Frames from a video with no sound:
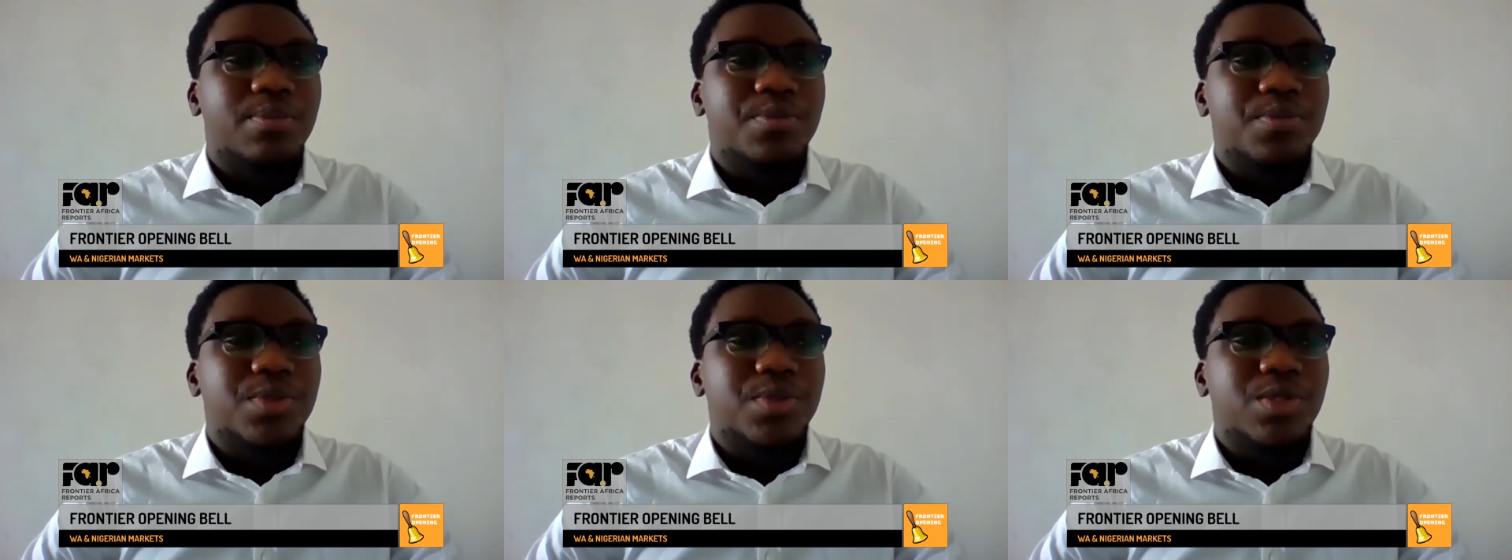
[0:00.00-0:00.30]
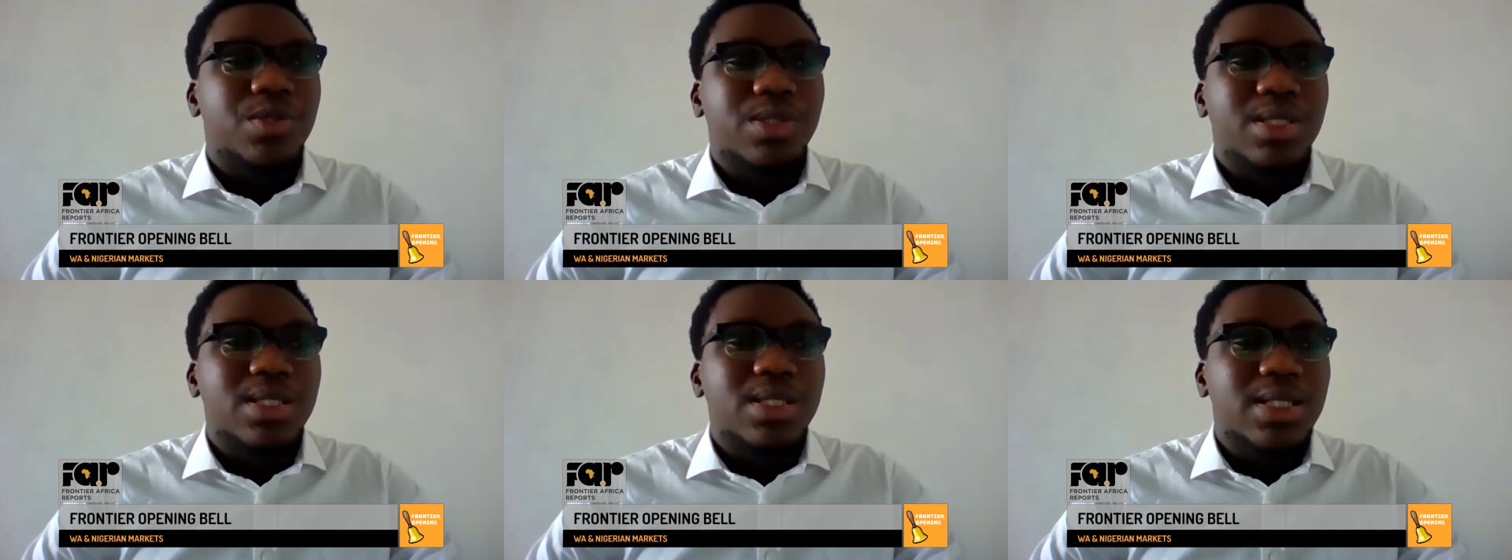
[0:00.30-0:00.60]

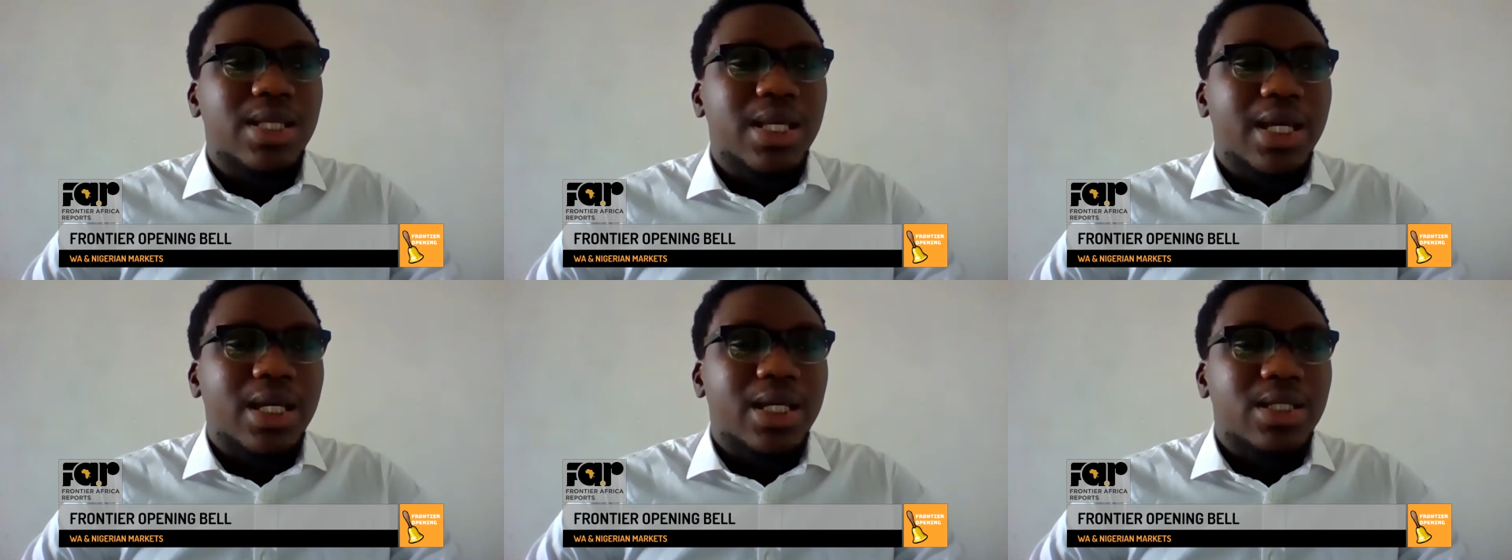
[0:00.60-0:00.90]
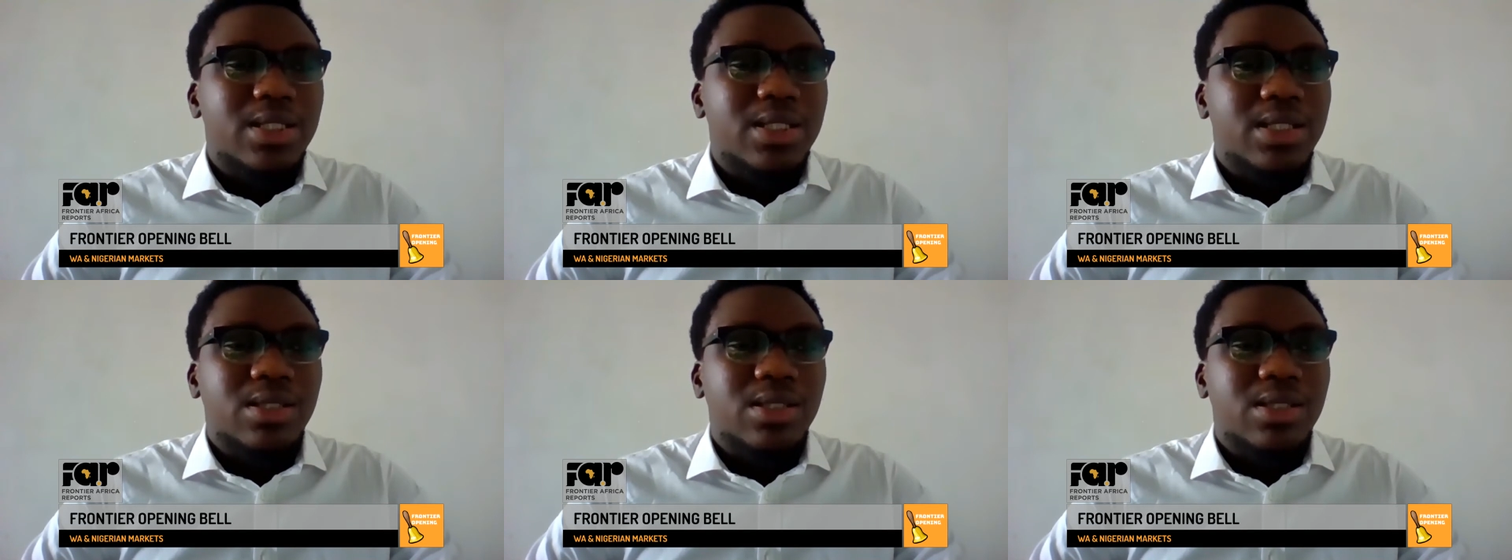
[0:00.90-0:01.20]
So these
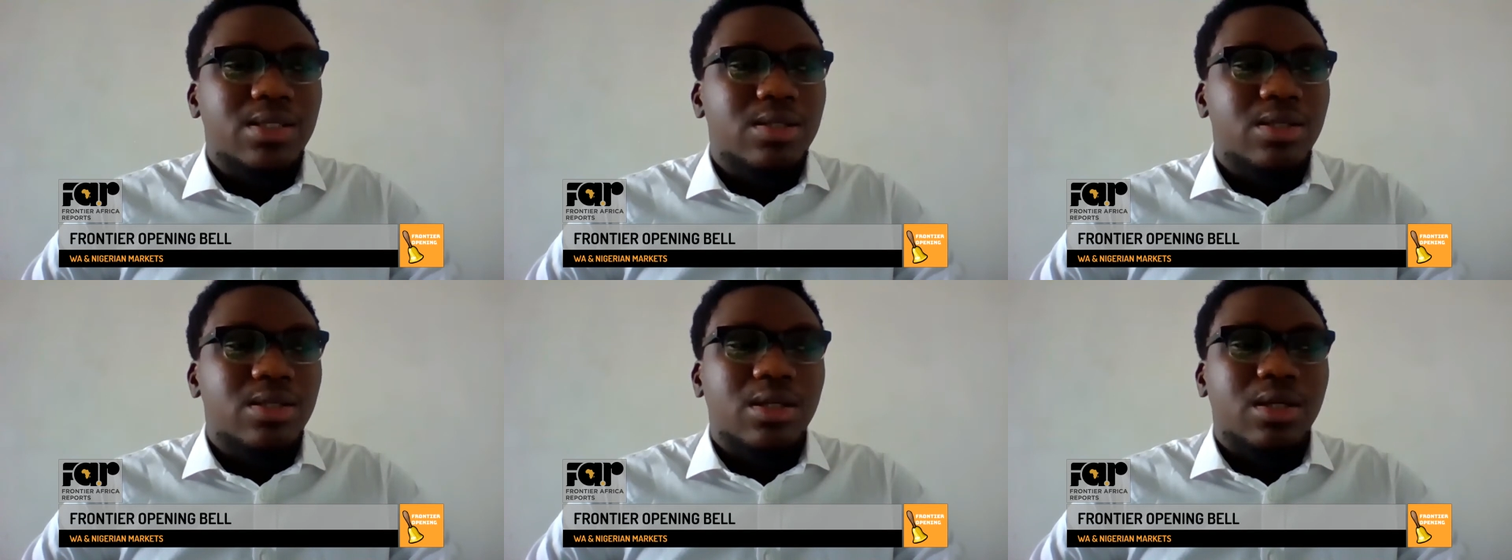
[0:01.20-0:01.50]
guys,